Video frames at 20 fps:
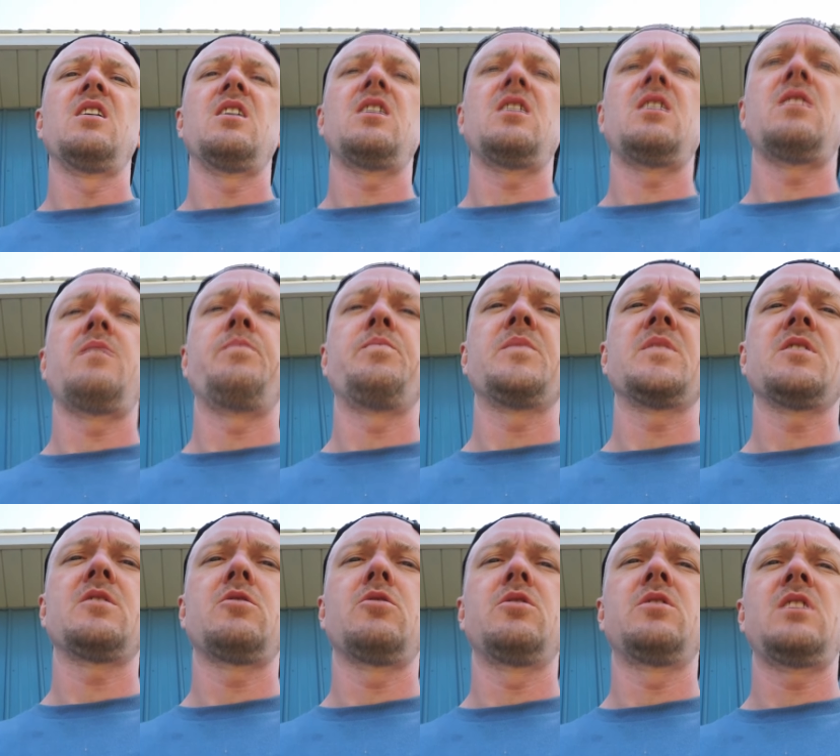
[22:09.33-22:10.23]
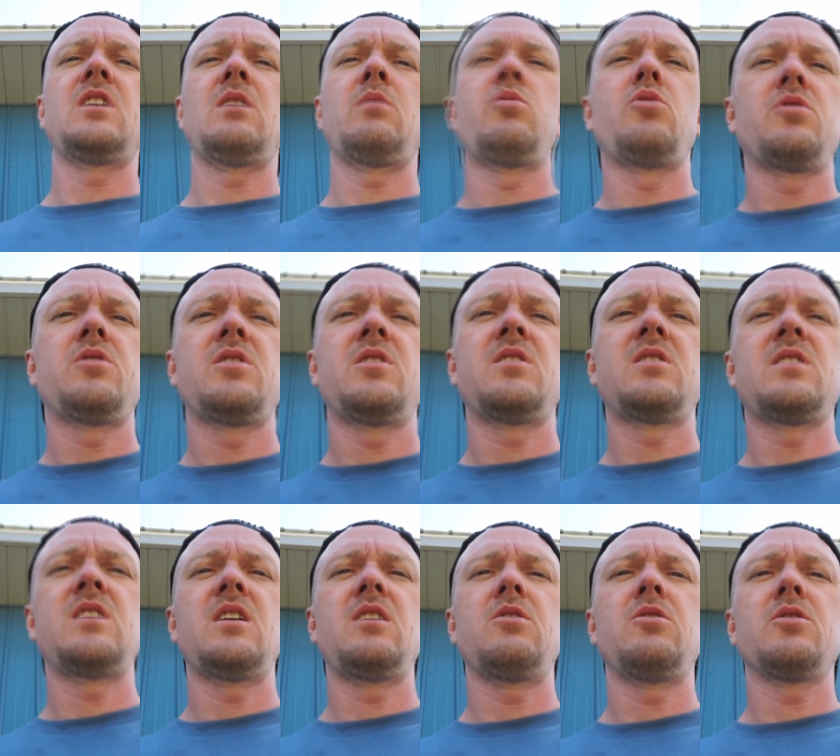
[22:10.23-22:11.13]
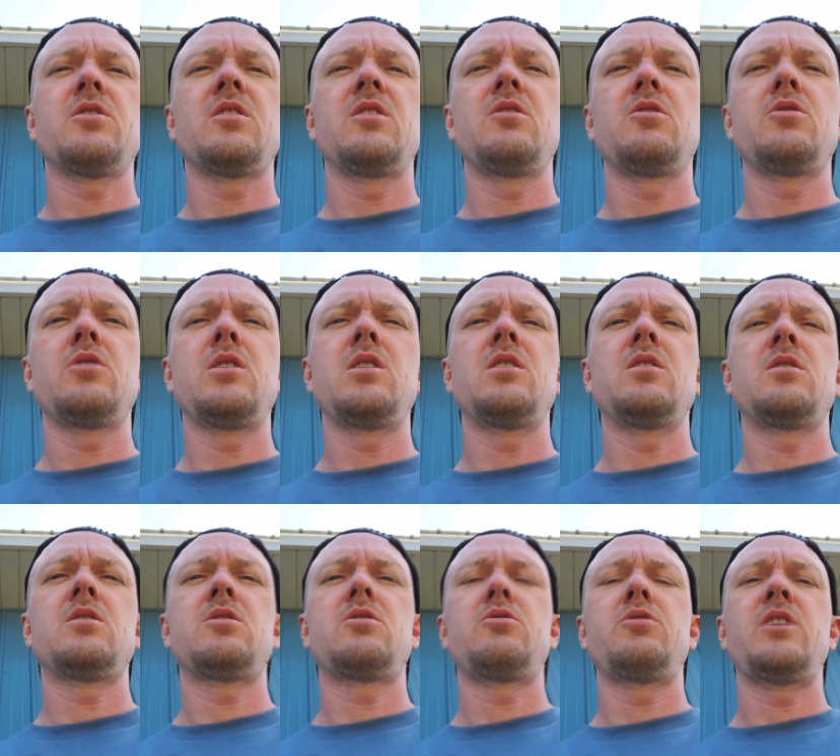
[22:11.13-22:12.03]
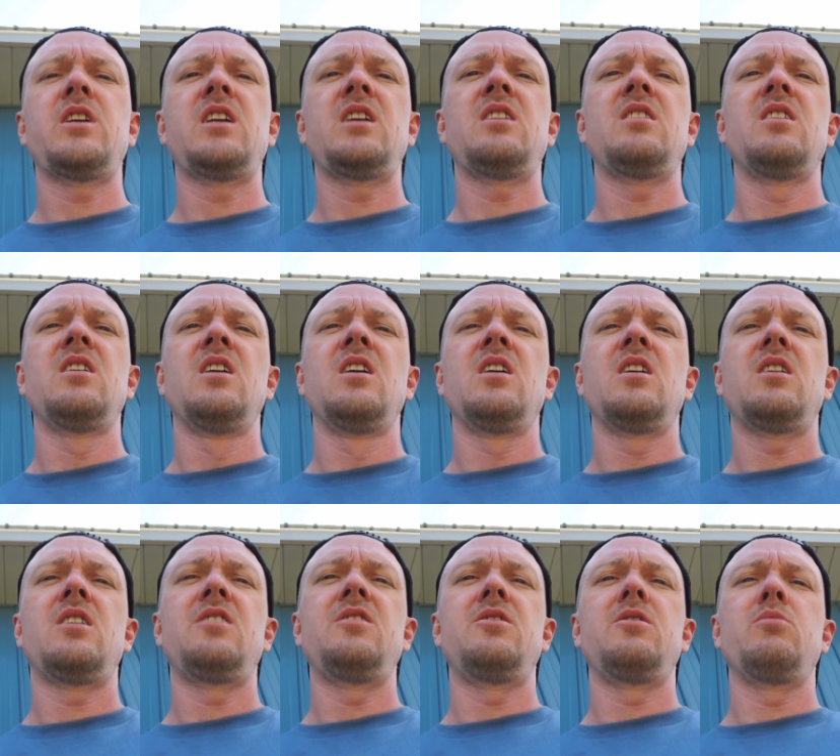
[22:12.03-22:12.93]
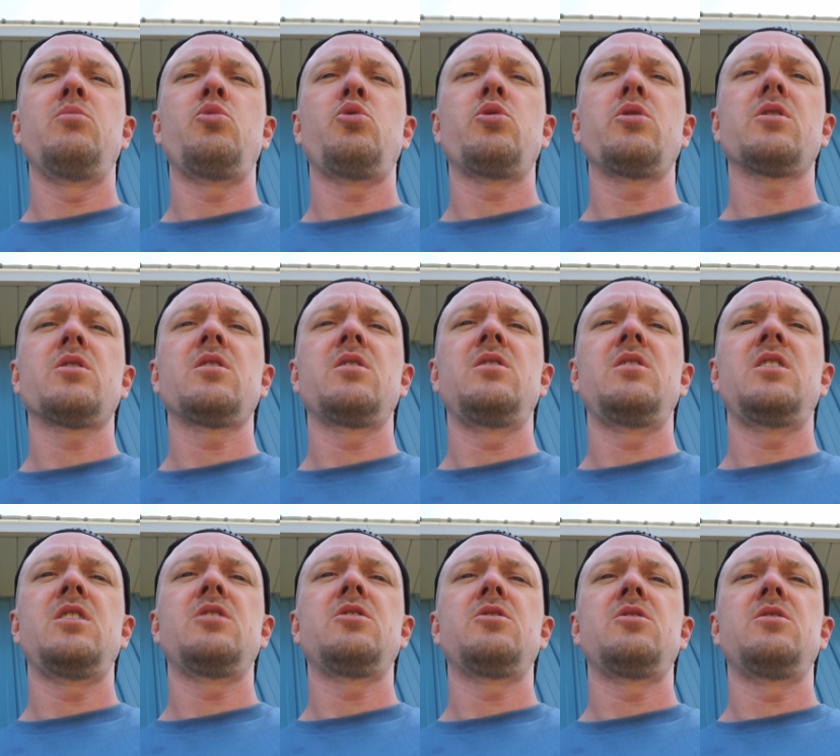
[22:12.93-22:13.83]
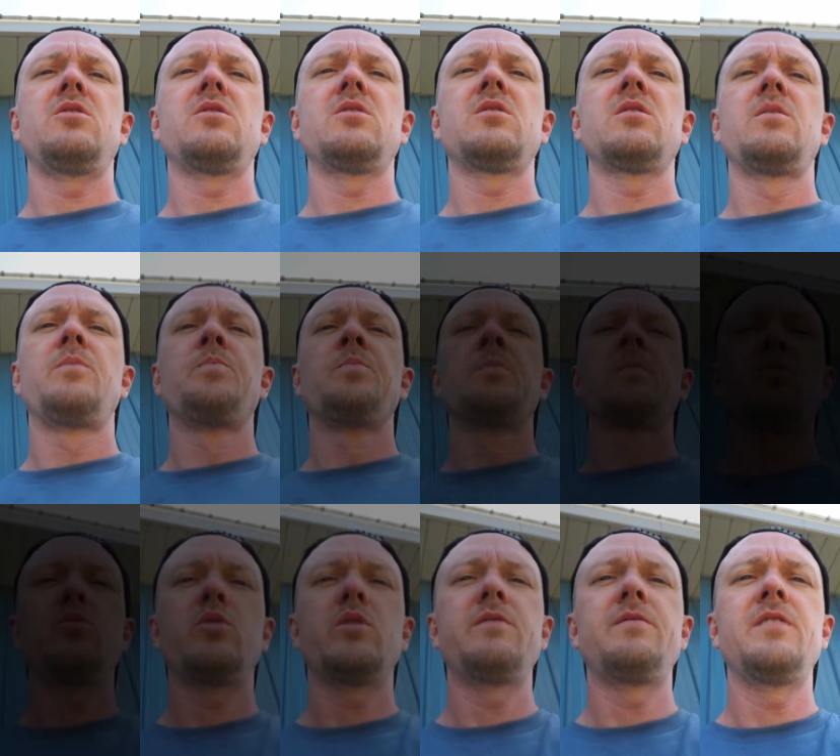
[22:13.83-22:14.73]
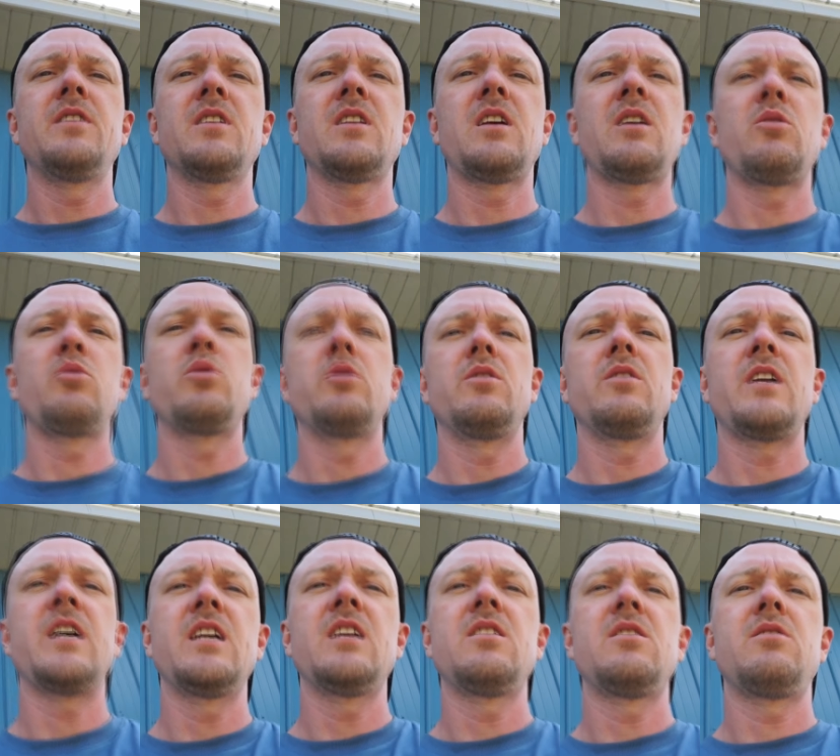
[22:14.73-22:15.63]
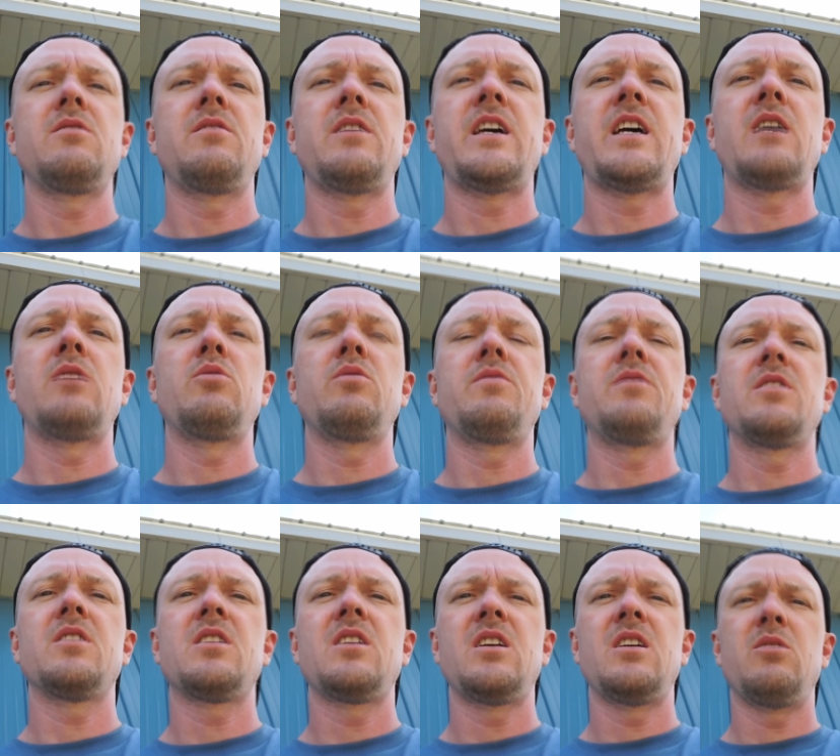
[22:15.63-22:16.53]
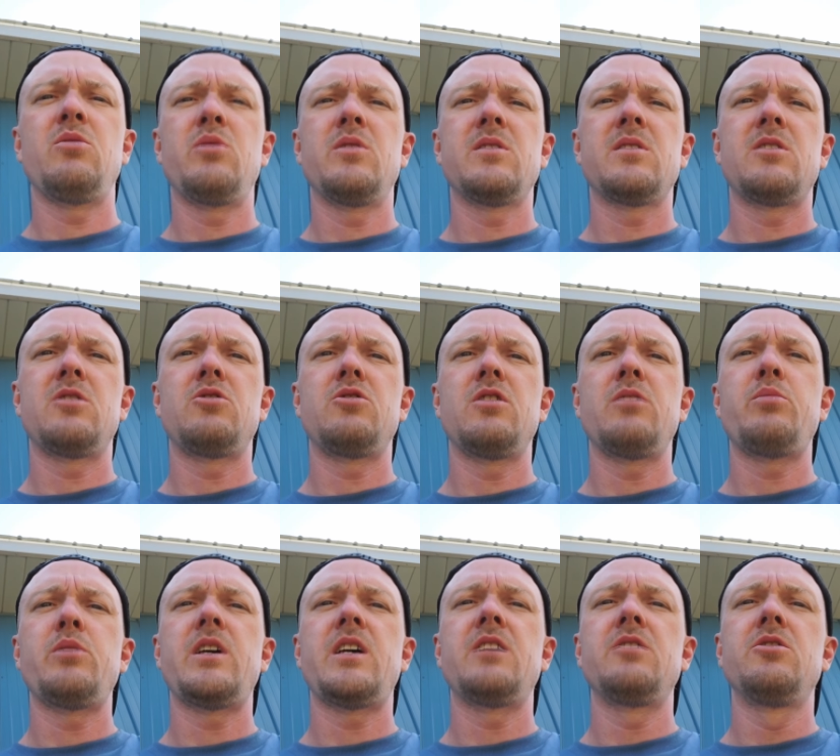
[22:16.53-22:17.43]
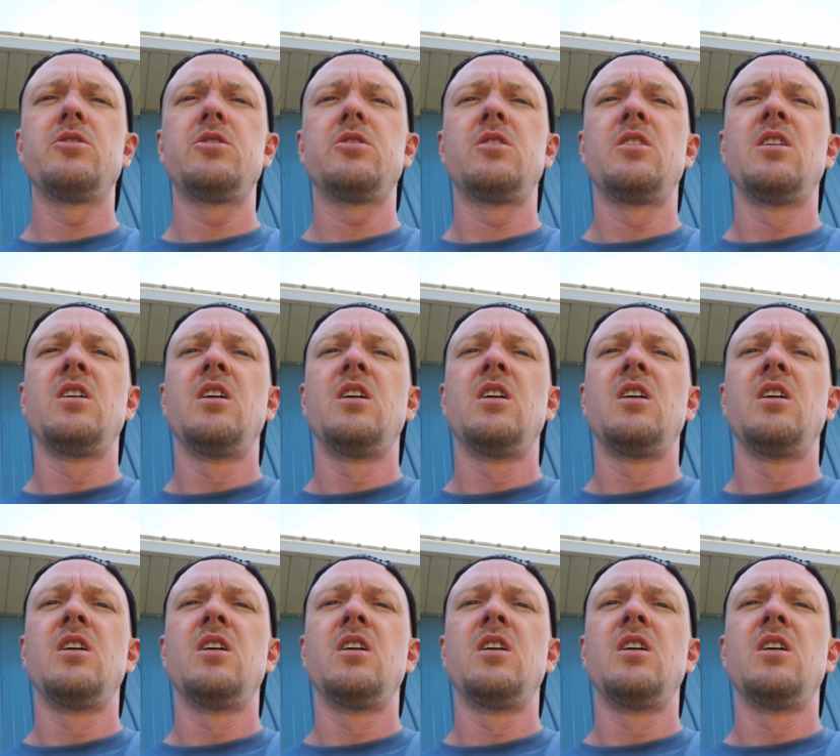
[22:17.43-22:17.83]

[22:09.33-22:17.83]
Um, so it's able to stay looking good and straight under more conditions. One thing that I would like to have had with the kit was a drip edge.